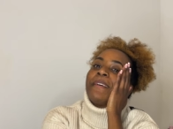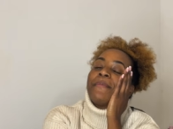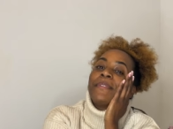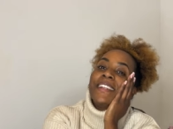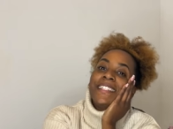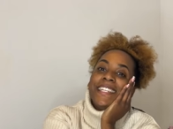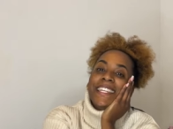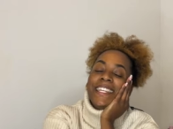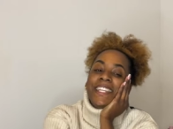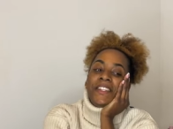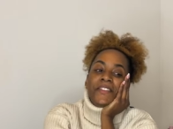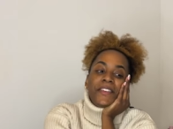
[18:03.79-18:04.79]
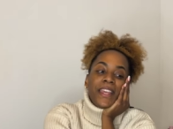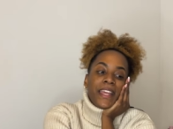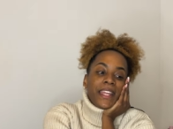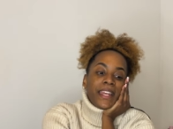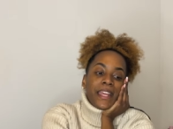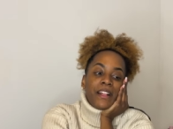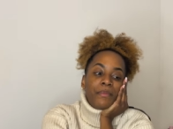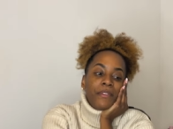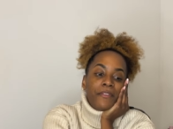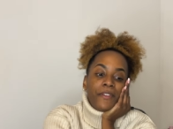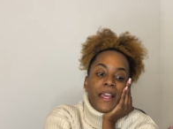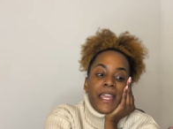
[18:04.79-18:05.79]
birthday eve and I'll be
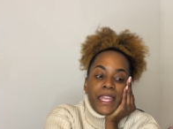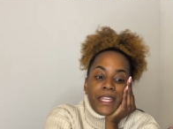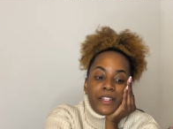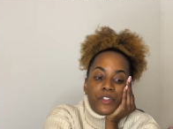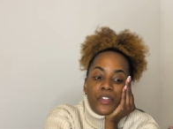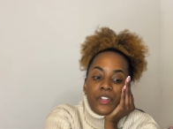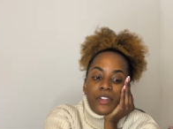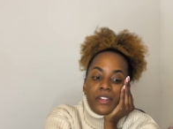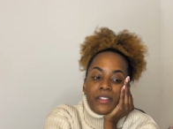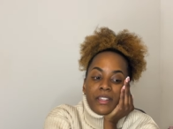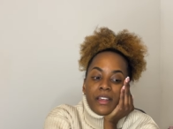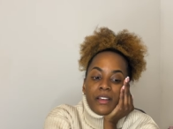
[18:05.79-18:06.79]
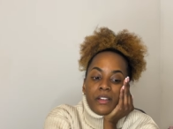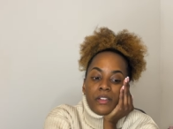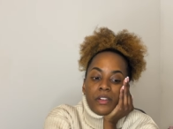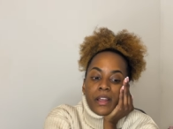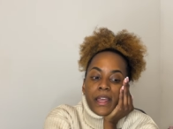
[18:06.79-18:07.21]
flying to Curacao,